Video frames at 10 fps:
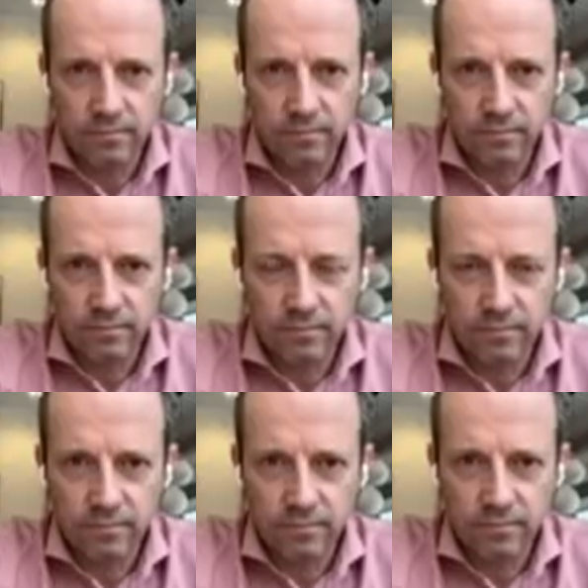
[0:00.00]

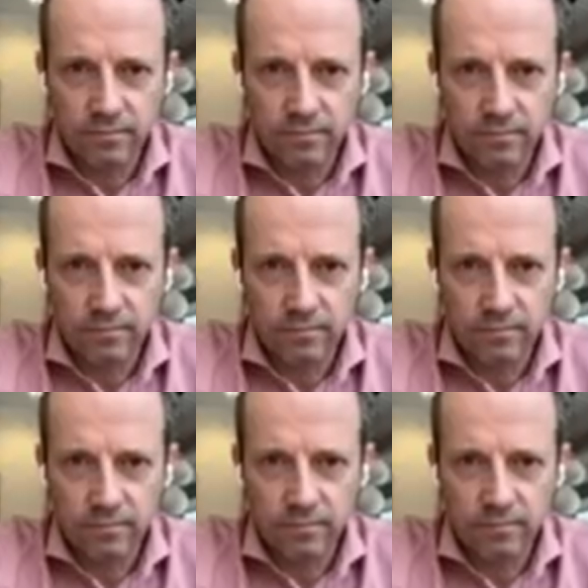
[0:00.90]

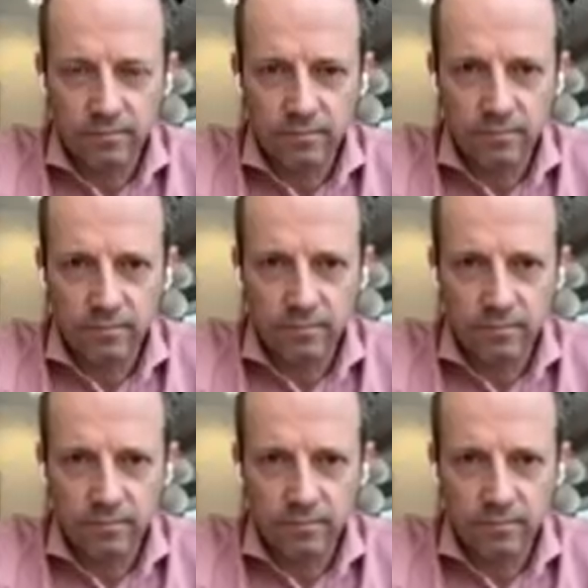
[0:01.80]
This person isn't speaking.